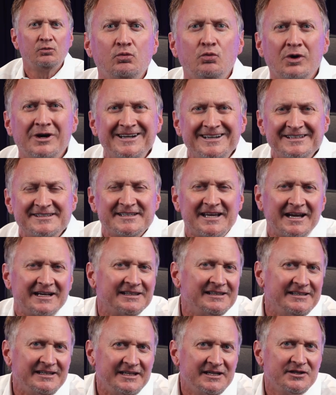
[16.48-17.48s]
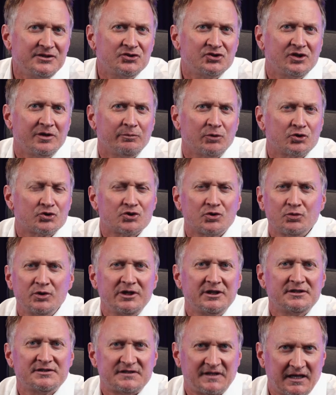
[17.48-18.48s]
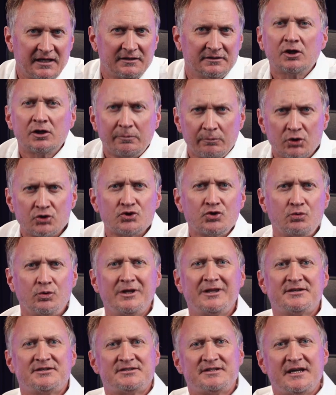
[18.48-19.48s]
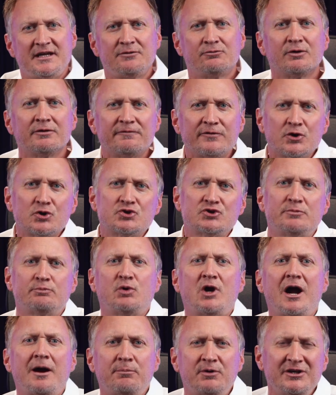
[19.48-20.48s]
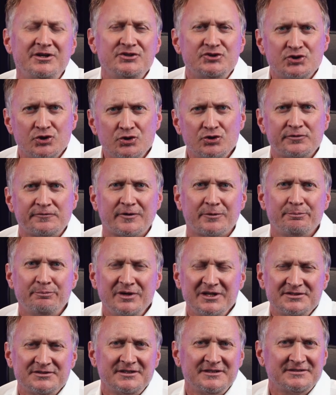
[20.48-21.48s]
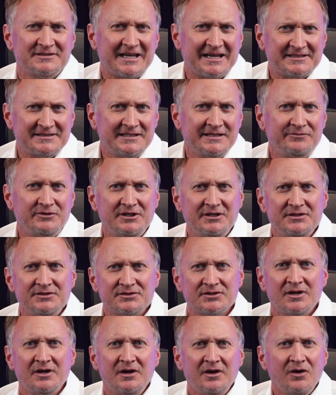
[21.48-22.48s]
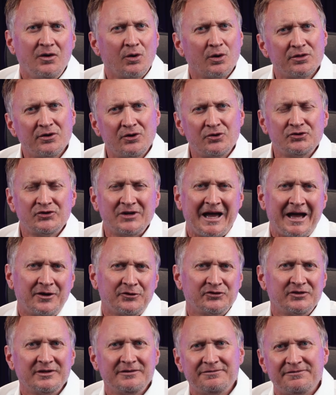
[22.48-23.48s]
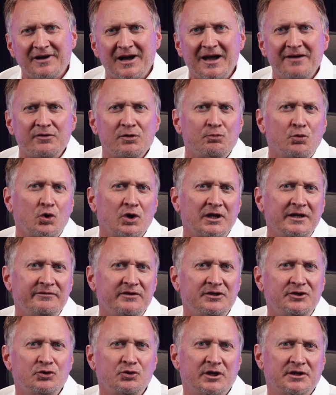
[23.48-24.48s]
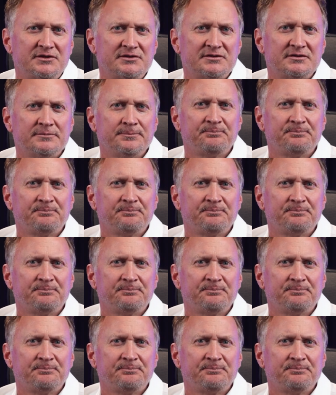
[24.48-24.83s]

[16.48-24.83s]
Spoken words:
What exactly is commercial real estate? Commercial real estate refers to properties used for business activities or those housing 5 or more living units.